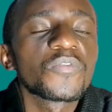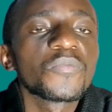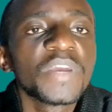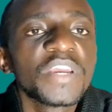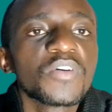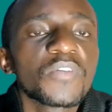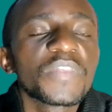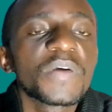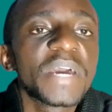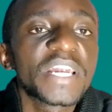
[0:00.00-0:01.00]
made
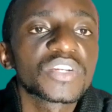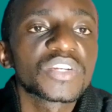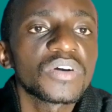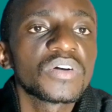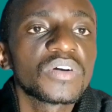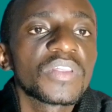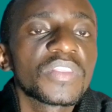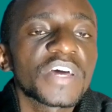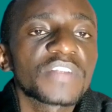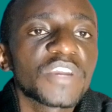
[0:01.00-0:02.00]
of the metal
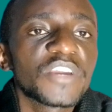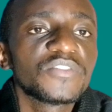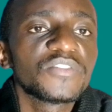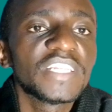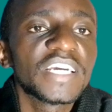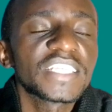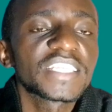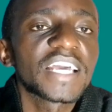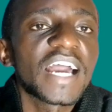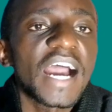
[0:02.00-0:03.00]
that we are using as
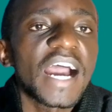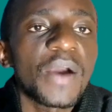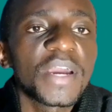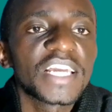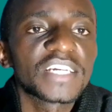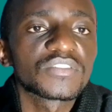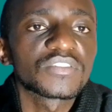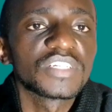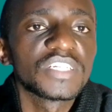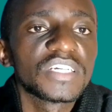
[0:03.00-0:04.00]
our
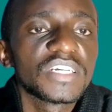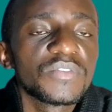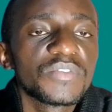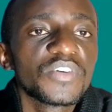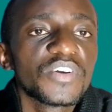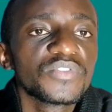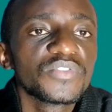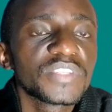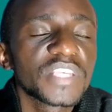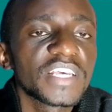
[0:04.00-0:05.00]
electrode. We don't
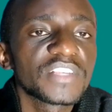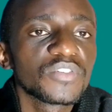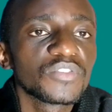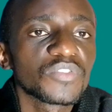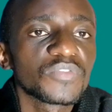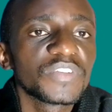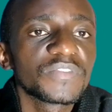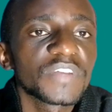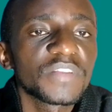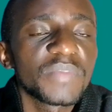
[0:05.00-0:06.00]
use salts of
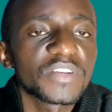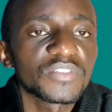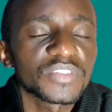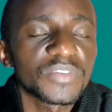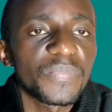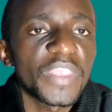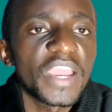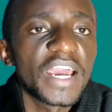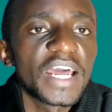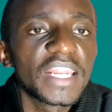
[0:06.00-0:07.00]
different metals.
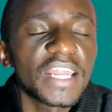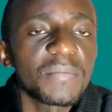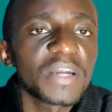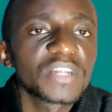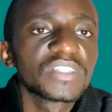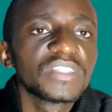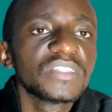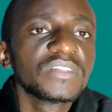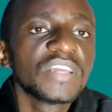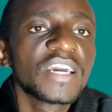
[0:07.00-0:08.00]
Number
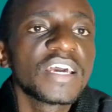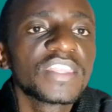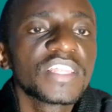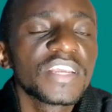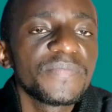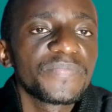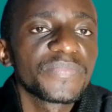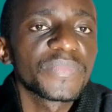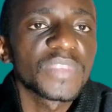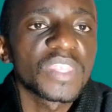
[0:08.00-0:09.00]
3,
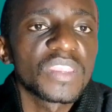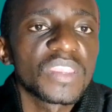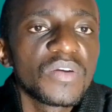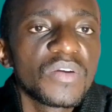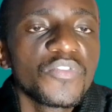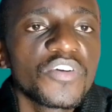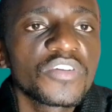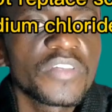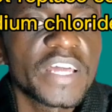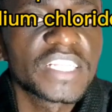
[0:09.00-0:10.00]
we all
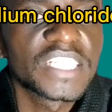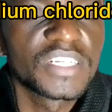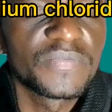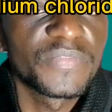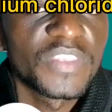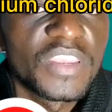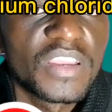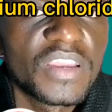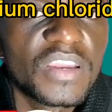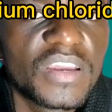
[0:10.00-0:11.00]
know that
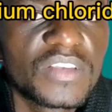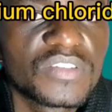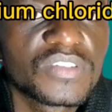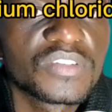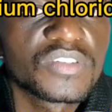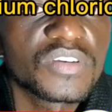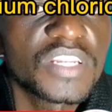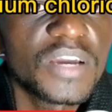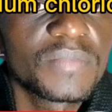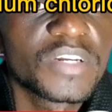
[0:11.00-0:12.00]

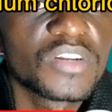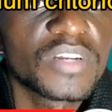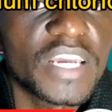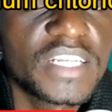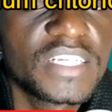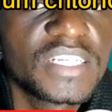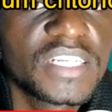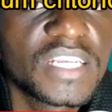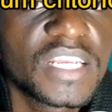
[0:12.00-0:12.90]
sodium chloride.